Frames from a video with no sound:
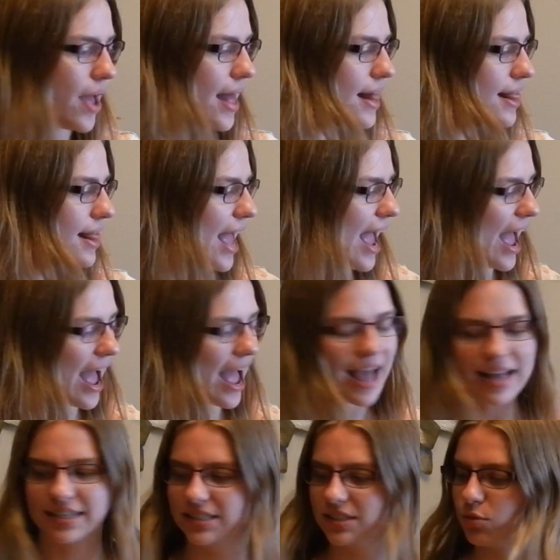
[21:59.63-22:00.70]
well
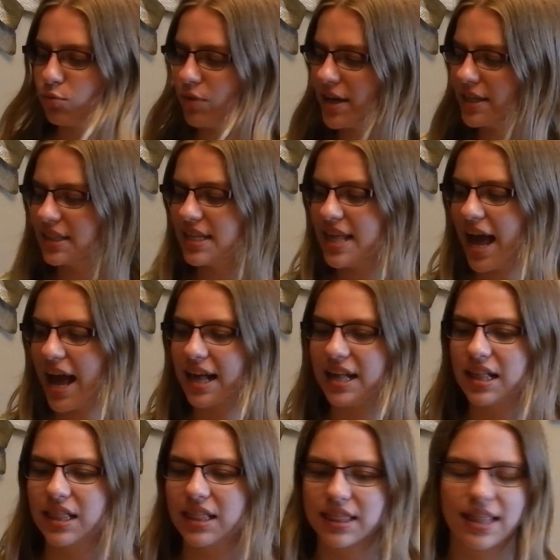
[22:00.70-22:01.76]
as the rest of
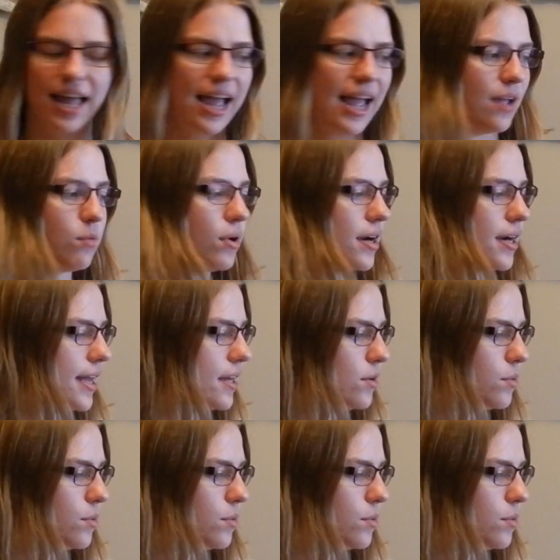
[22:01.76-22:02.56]
that clay. What did I